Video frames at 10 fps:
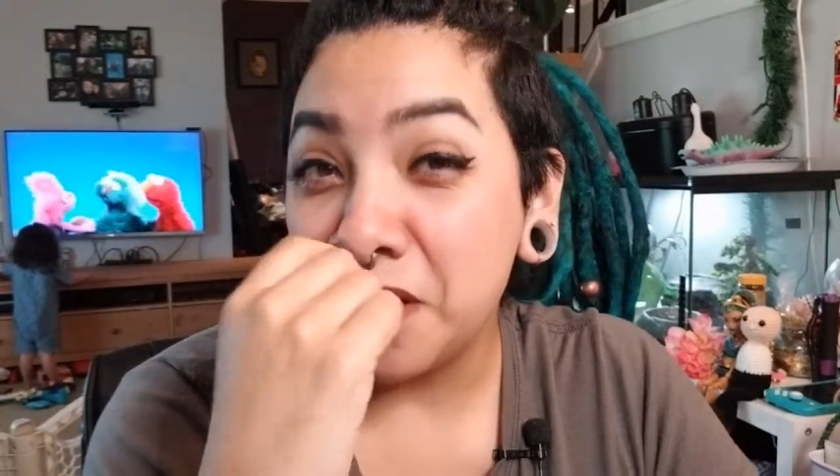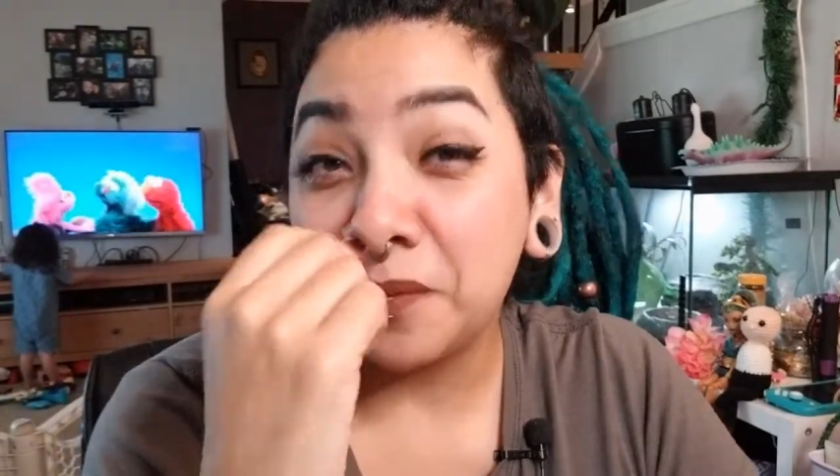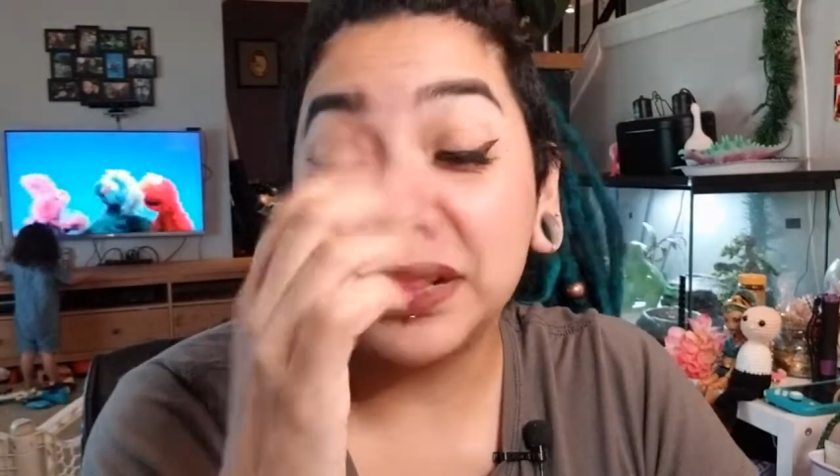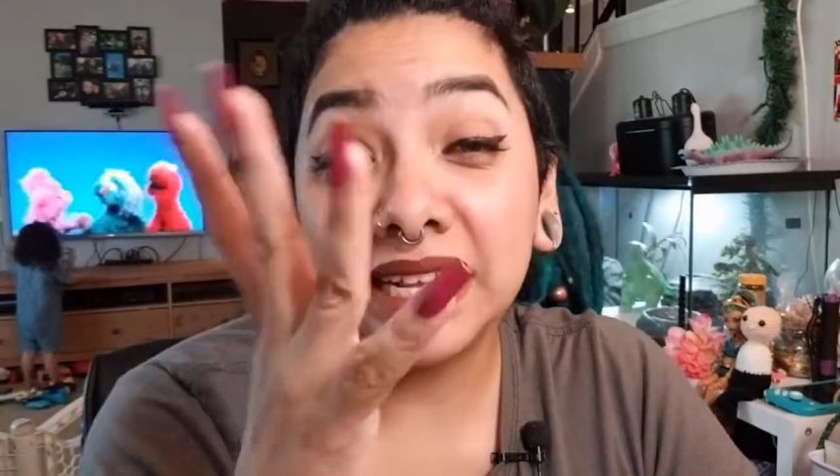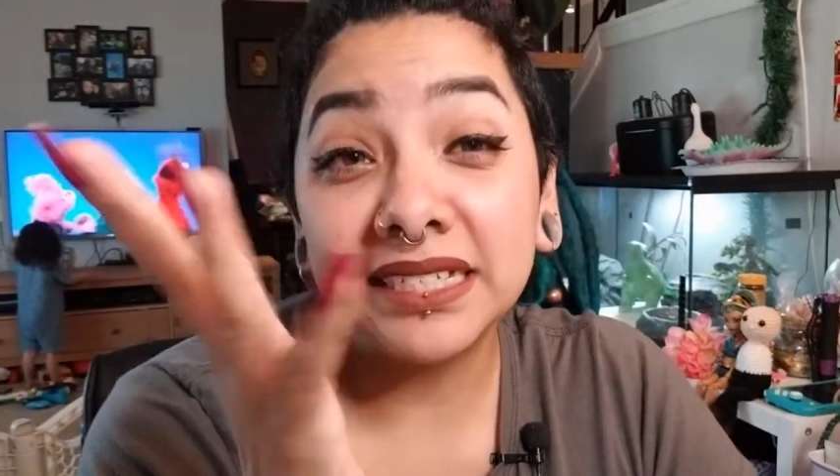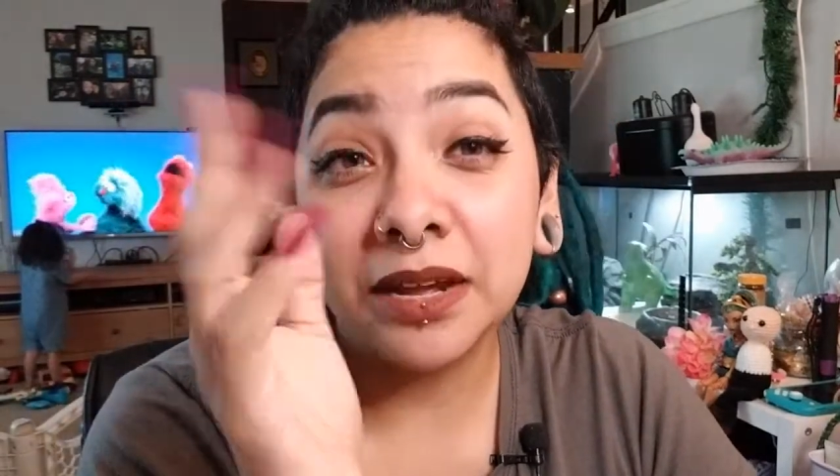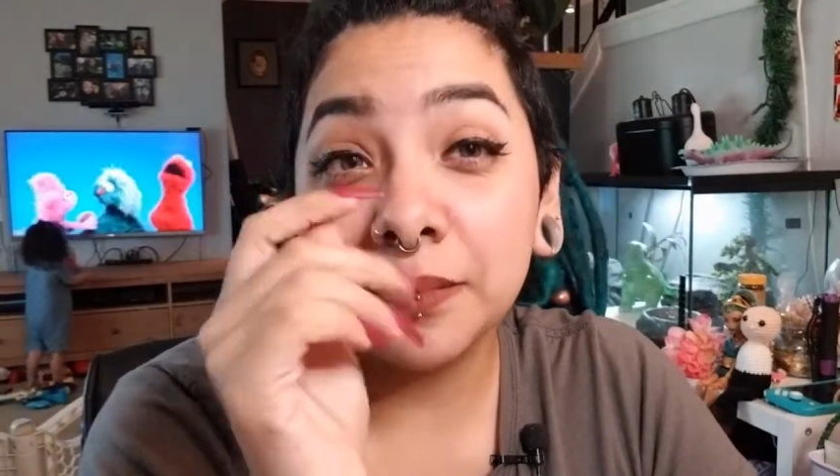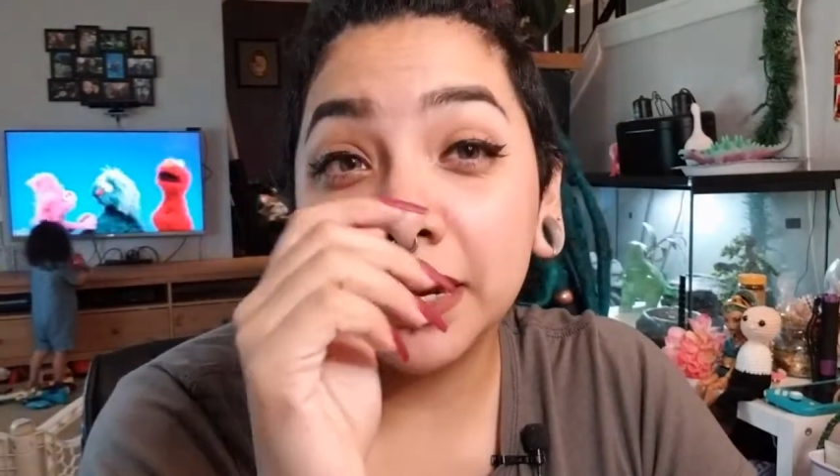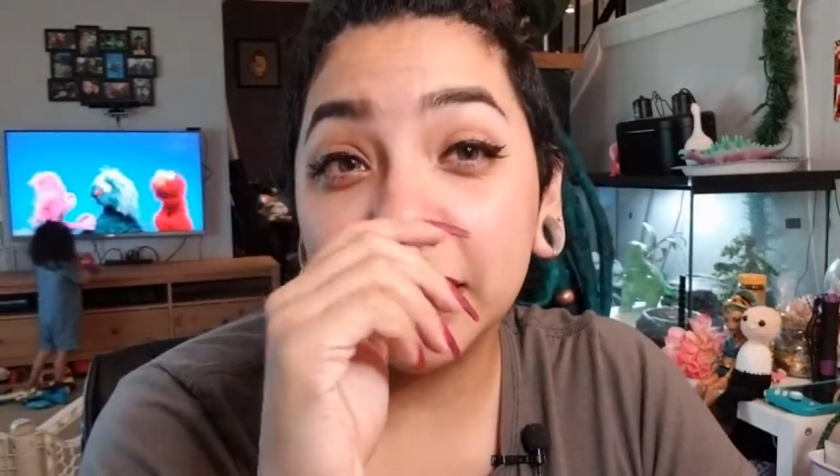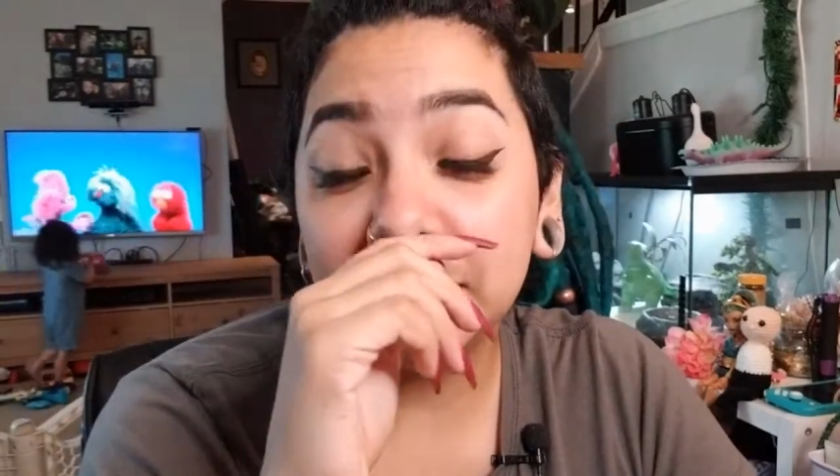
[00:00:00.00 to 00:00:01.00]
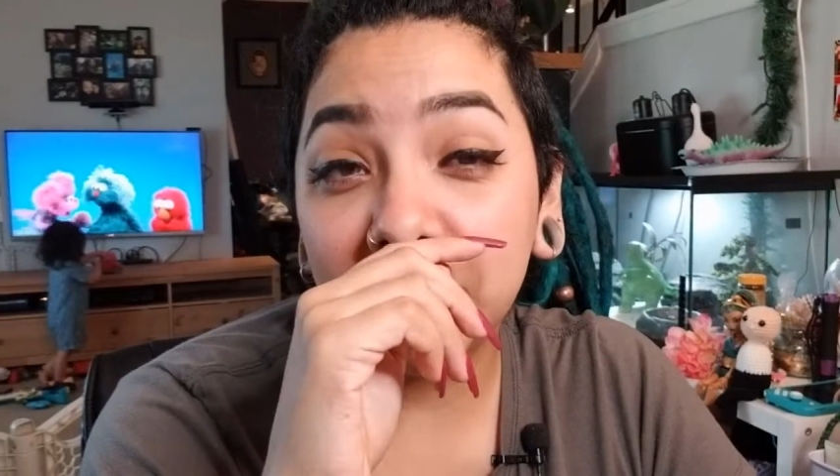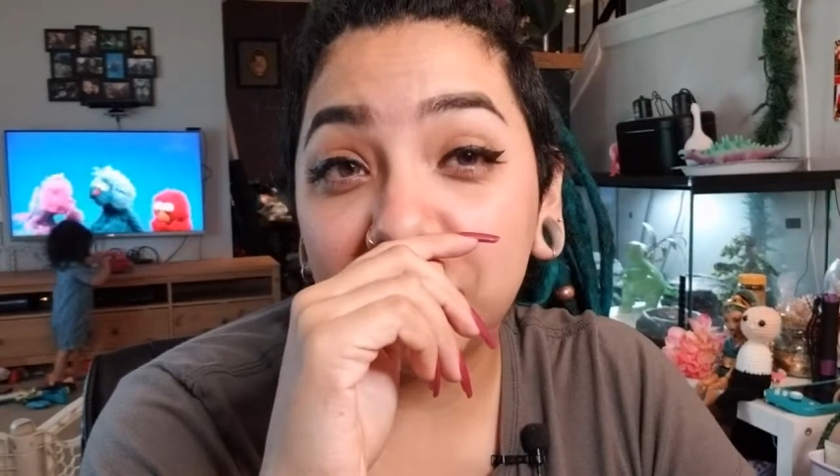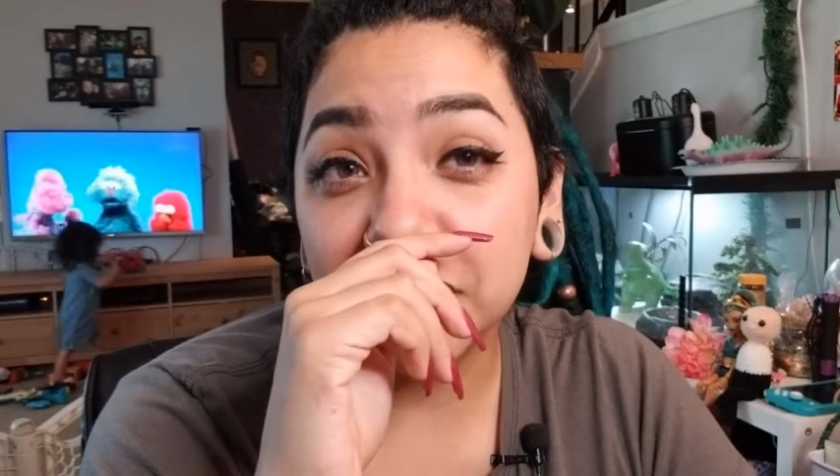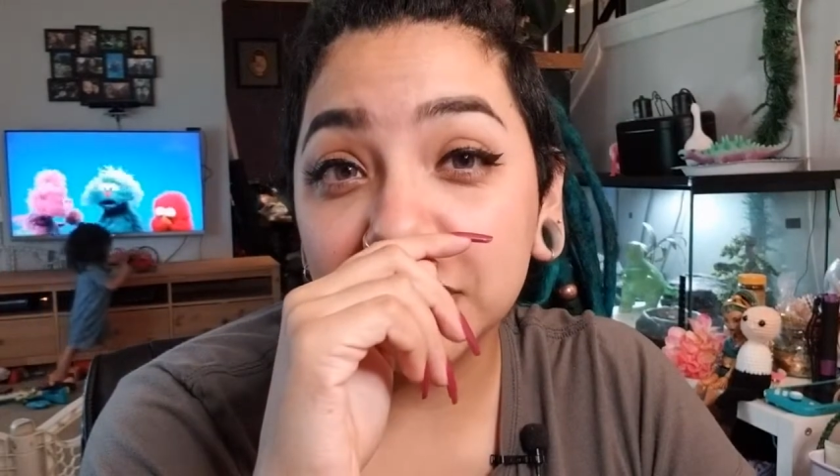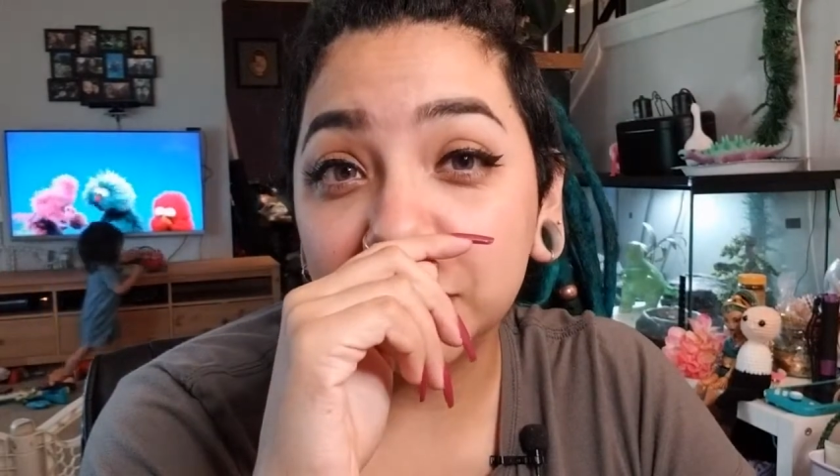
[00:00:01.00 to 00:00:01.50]
But that's how my
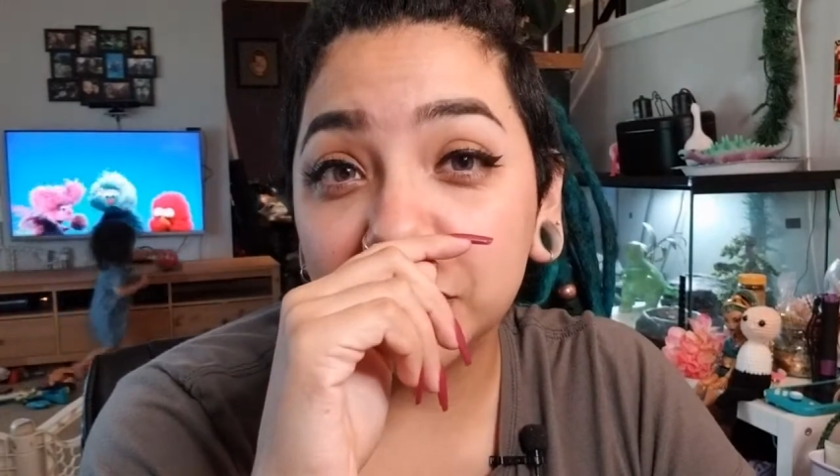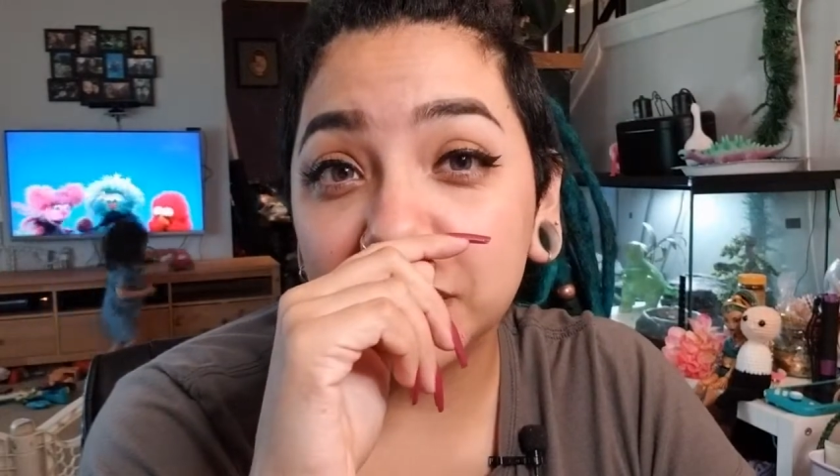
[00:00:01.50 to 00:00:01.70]
firstborn